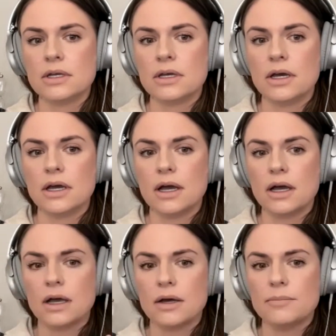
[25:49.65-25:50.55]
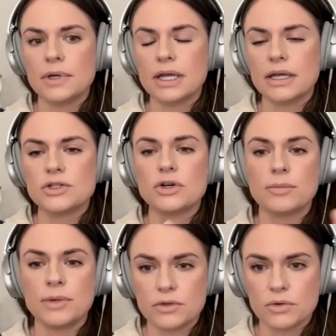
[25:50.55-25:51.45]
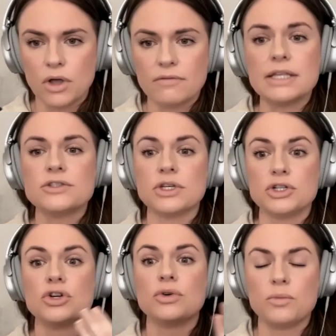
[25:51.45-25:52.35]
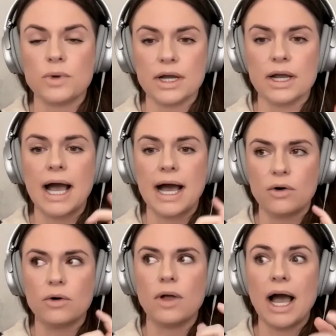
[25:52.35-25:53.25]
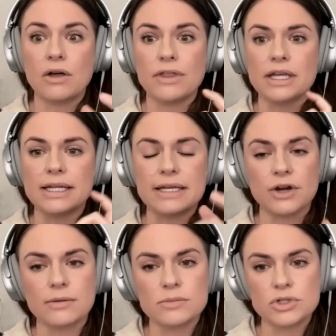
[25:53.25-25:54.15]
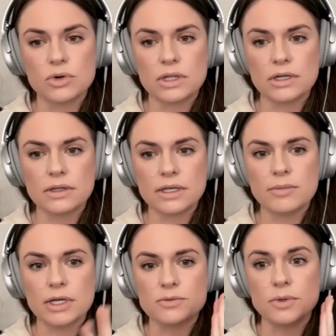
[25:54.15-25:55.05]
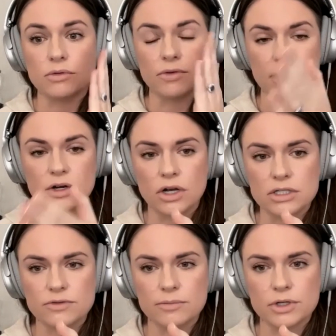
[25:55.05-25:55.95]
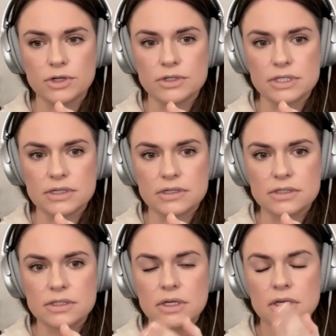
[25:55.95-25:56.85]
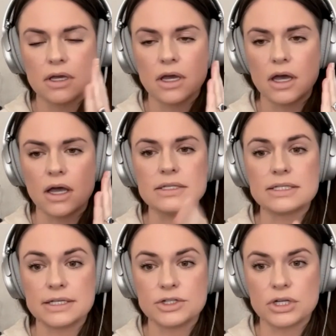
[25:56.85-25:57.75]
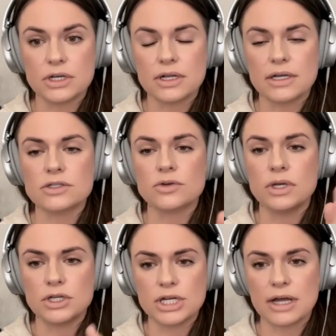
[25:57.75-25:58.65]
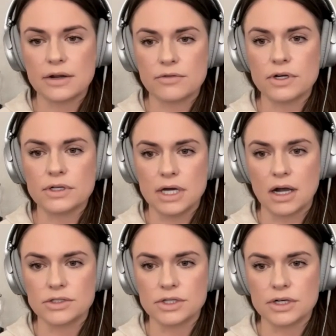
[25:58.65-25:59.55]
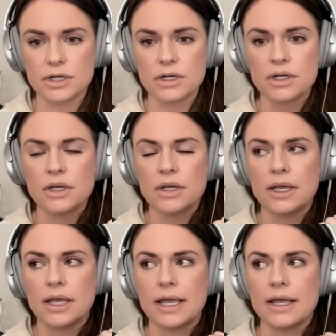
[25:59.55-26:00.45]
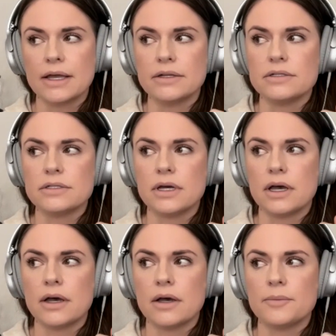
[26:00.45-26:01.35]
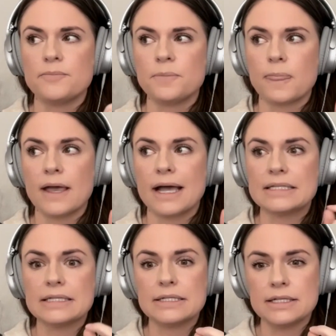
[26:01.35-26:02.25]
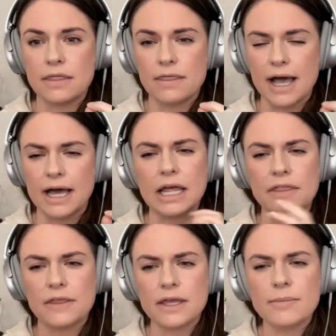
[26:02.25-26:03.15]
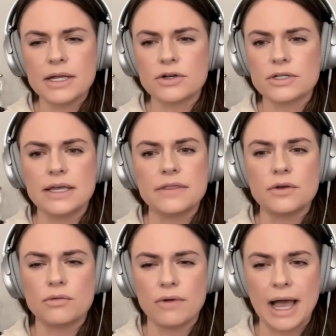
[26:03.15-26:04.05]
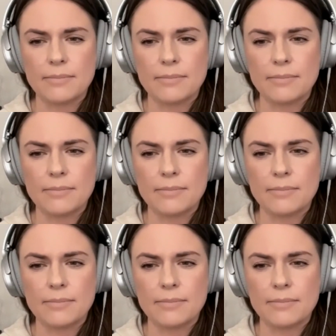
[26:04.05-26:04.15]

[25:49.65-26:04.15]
and took me through all that. And so they showed where how they could hear him so clearly because we were right across from the nurses station. And so he shouted for a doctor. And as he did that, I think my nurse hit the rapid